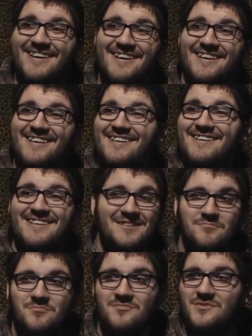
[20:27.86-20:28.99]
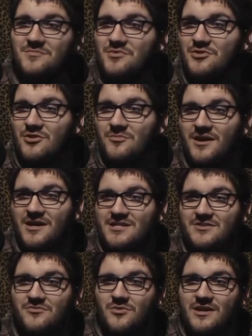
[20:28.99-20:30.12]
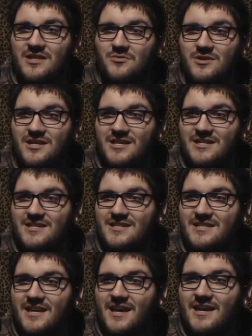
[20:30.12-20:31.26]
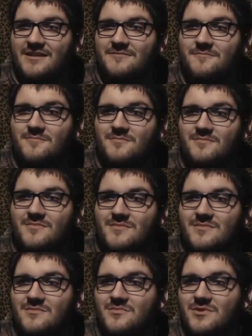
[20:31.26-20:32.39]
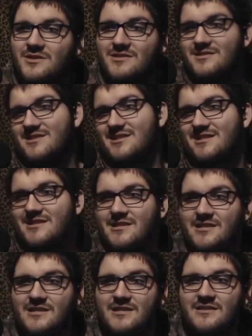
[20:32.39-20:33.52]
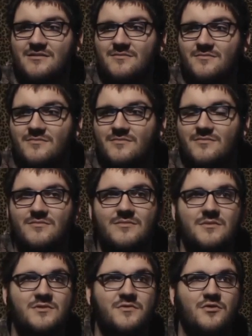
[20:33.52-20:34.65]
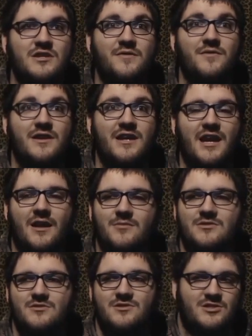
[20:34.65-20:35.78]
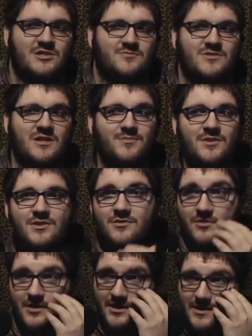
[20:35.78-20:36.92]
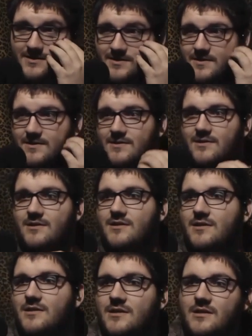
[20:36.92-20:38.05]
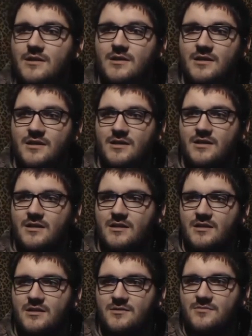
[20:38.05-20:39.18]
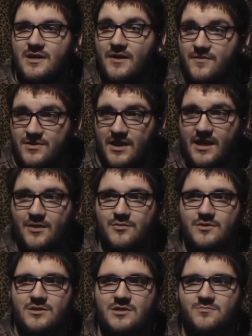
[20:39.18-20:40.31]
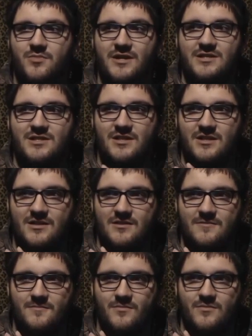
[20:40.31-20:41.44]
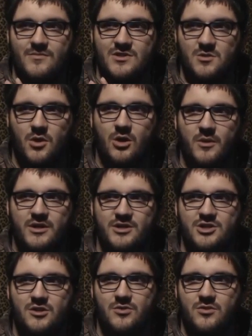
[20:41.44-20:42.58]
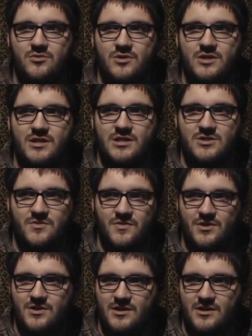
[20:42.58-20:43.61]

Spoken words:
It blew our minds of why they went ahead and did that, but it's for a different game, so it's just something new, I guess. After that was basic, small amount of Gen 3 release